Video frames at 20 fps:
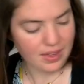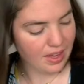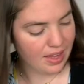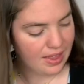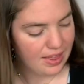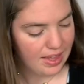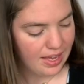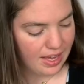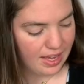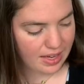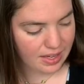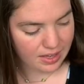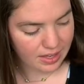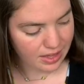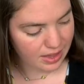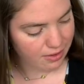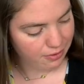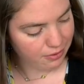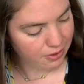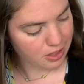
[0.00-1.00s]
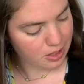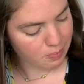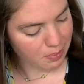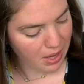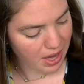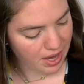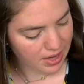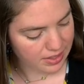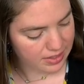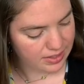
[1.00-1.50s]
And then in the first
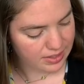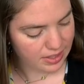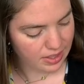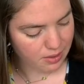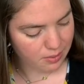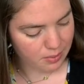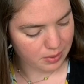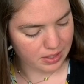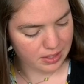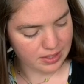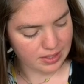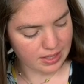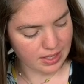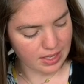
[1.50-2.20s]
box, it was